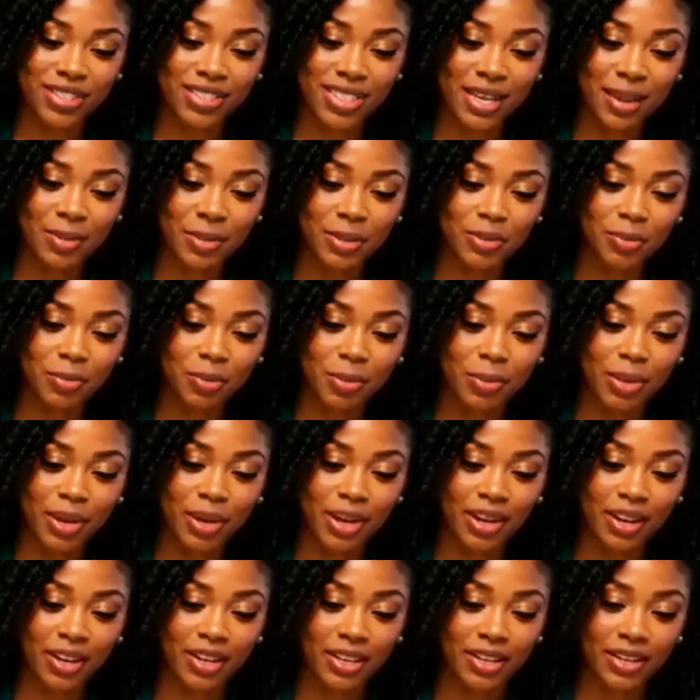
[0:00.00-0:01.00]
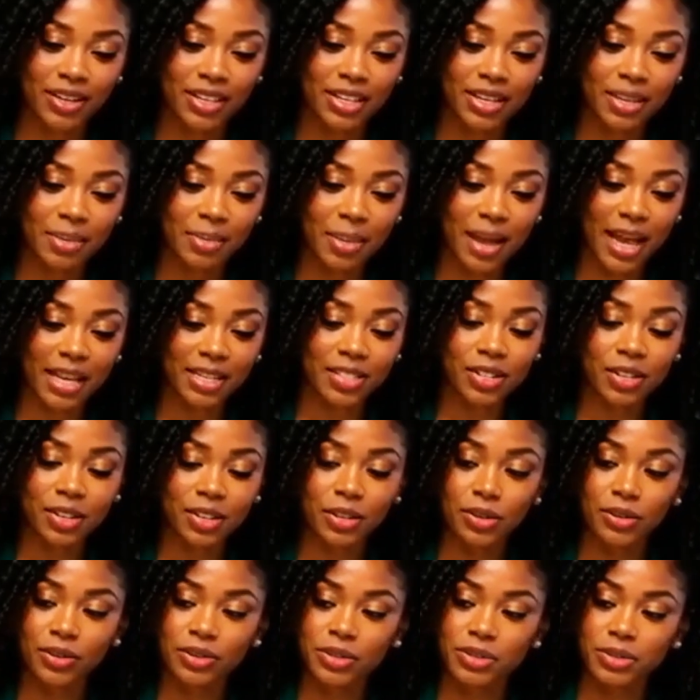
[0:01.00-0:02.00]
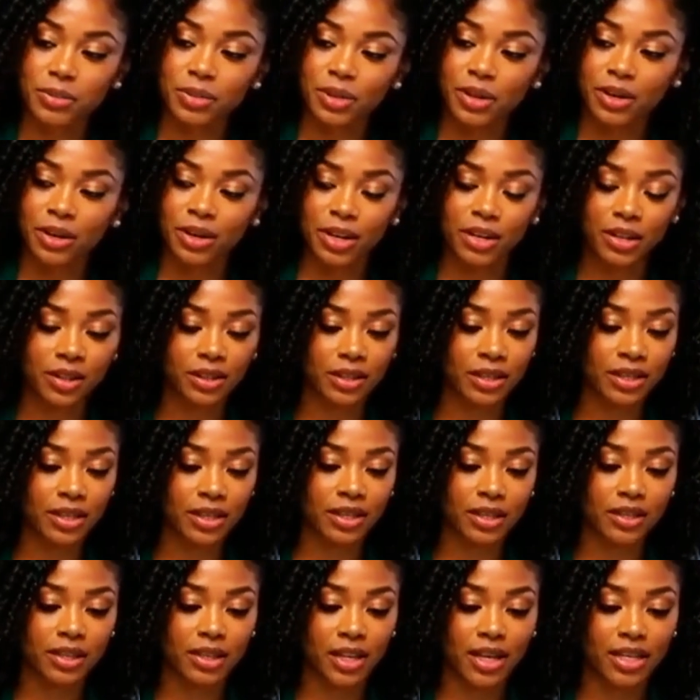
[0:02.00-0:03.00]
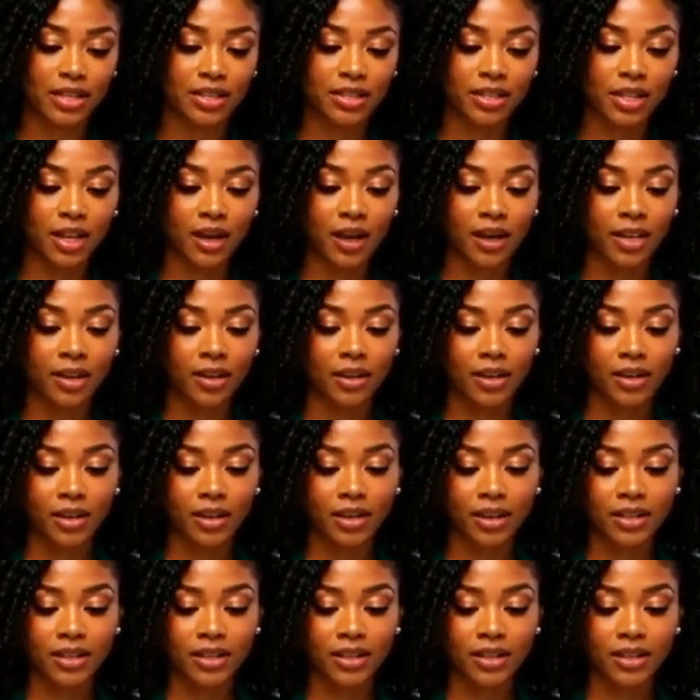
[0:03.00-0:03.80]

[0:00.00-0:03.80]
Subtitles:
step is preparing a thin bacterial smear on a clean glass slide.